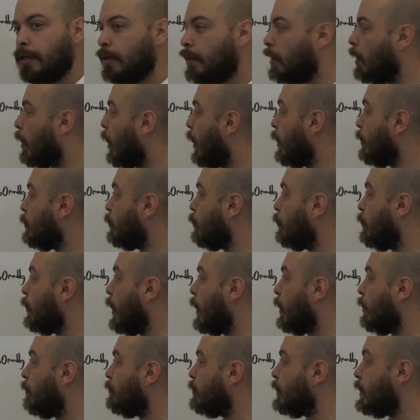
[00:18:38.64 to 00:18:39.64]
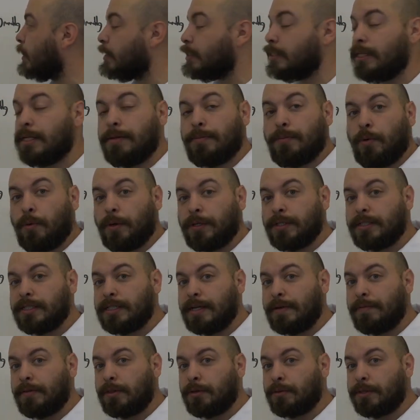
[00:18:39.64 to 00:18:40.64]
All right, so negative
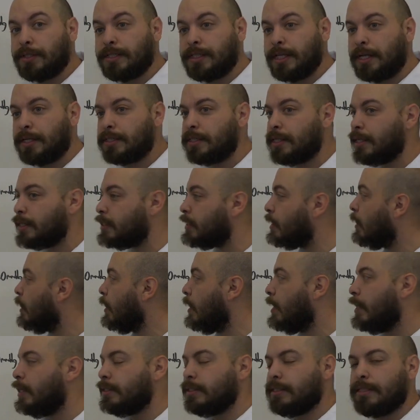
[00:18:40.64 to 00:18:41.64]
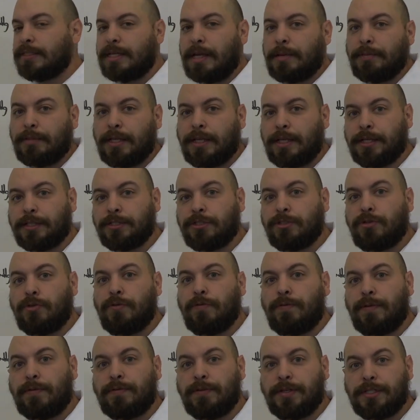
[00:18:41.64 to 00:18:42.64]
16.73 Celsius. It's the same thing as
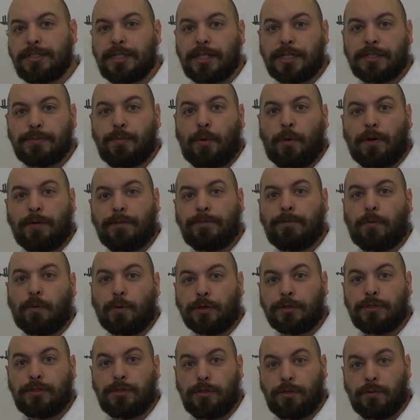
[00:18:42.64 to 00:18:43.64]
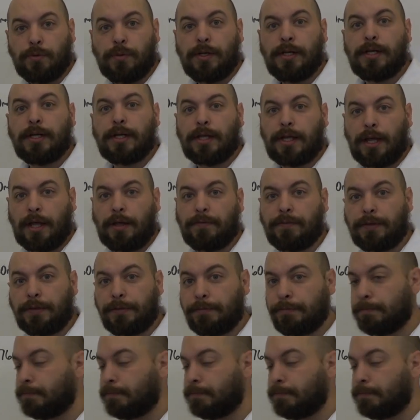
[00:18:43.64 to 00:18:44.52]
256.42 Kelvin.